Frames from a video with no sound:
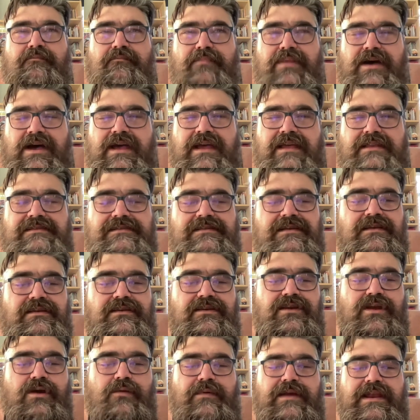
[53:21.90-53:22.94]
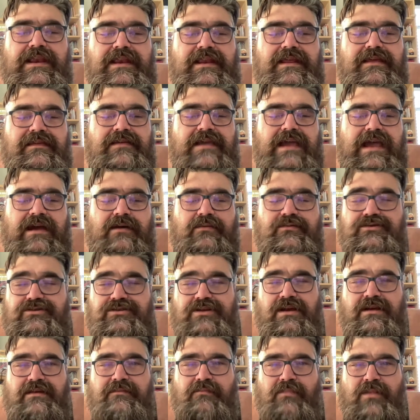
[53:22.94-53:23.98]
But knowing how
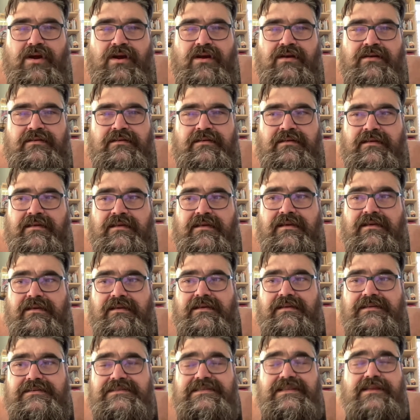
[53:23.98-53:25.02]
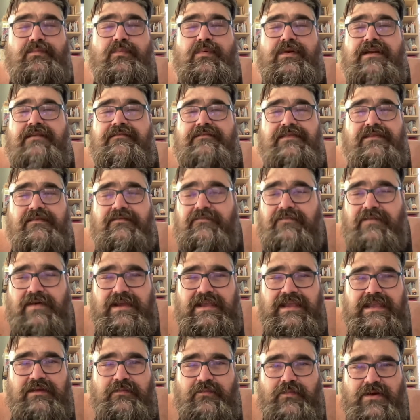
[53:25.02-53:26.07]
John Martin did whatever the
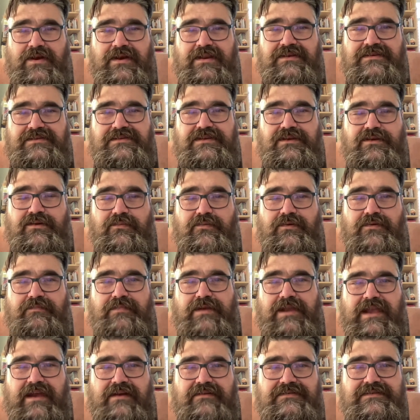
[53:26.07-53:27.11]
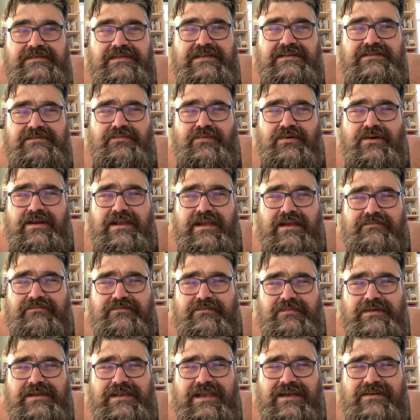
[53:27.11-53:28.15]
fuck he wanted to with Bukowski's work
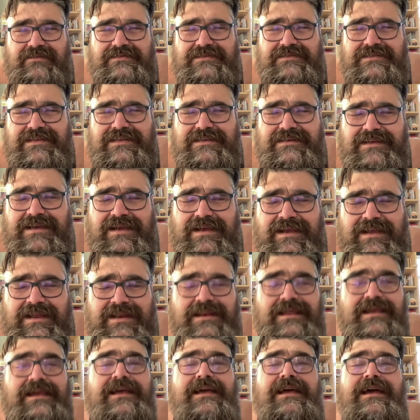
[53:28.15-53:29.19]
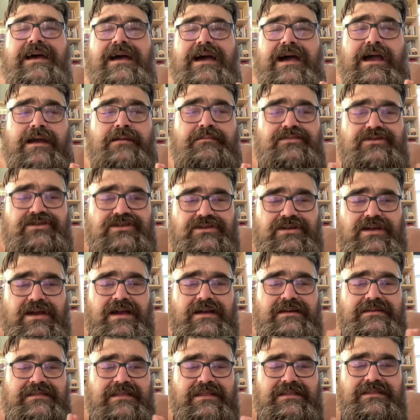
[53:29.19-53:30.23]
after Bukowski died, I'm
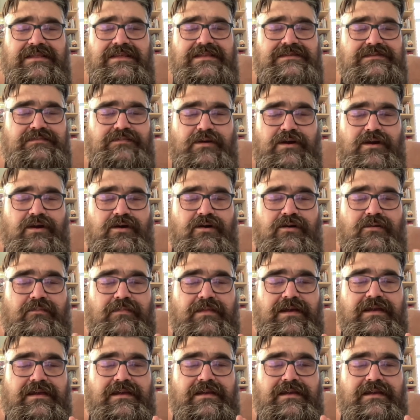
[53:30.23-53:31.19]
shocked that this poem